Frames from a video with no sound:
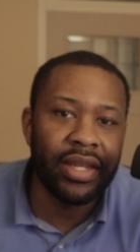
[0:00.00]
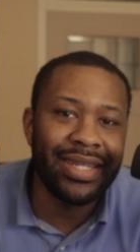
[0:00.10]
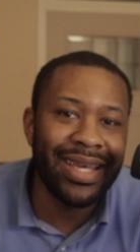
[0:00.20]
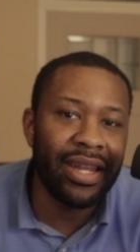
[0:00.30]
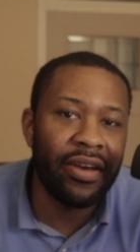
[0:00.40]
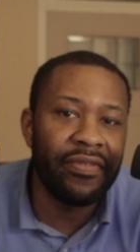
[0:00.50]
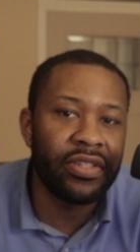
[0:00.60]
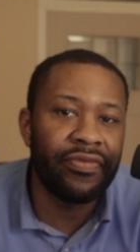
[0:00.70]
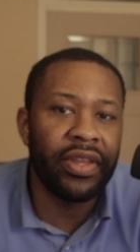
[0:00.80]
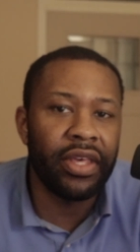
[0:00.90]
intent of
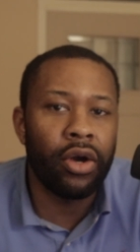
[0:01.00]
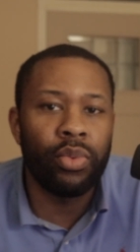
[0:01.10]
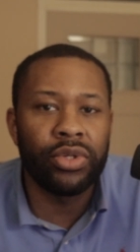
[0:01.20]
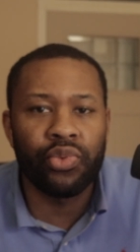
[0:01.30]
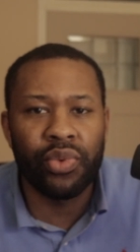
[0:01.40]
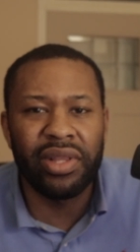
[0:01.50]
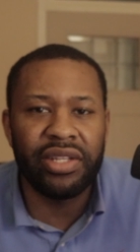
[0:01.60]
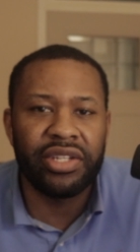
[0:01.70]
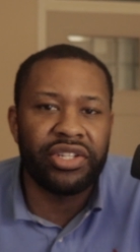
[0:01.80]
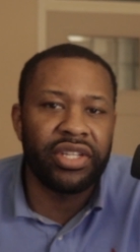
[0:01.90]
this video was really
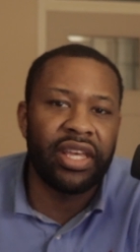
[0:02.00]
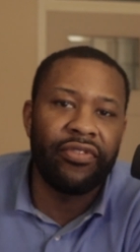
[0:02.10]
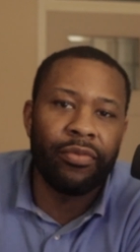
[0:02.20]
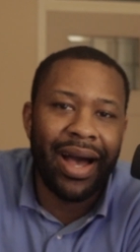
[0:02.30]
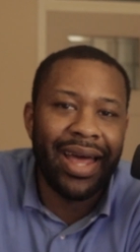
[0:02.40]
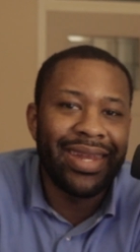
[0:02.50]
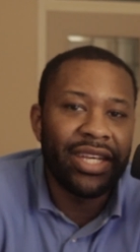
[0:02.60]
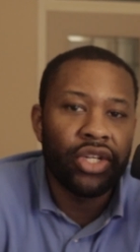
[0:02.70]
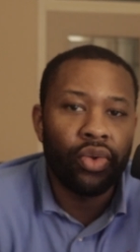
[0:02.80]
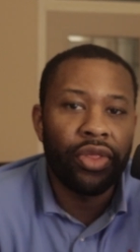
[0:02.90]
just to give you my
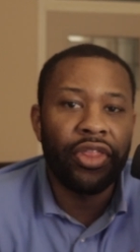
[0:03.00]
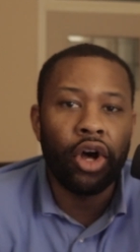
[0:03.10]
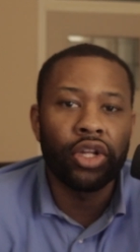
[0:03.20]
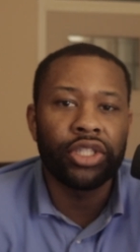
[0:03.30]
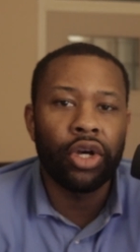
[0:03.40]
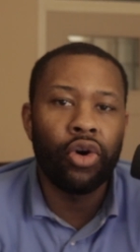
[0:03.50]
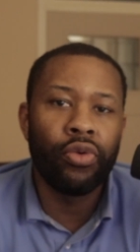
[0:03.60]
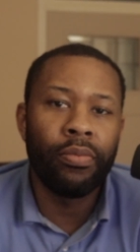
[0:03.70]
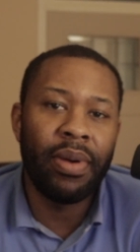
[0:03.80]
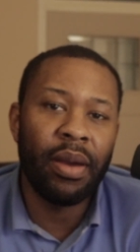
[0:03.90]
initial thoughts
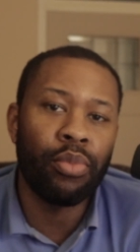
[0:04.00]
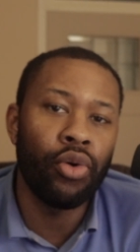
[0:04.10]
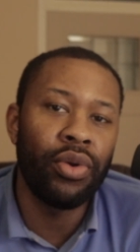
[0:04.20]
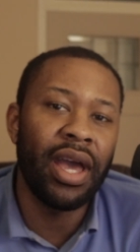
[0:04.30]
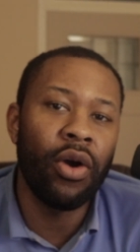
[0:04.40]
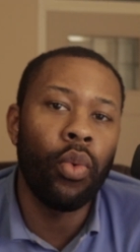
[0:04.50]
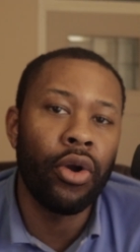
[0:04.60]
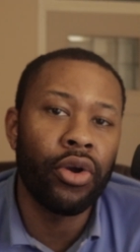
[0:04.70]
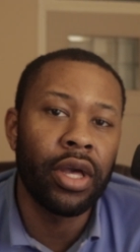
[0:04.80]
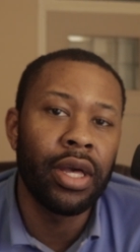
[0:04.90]
on Bepro
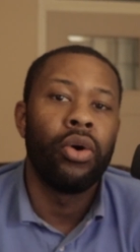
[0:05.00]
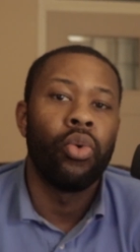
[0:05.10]
Network.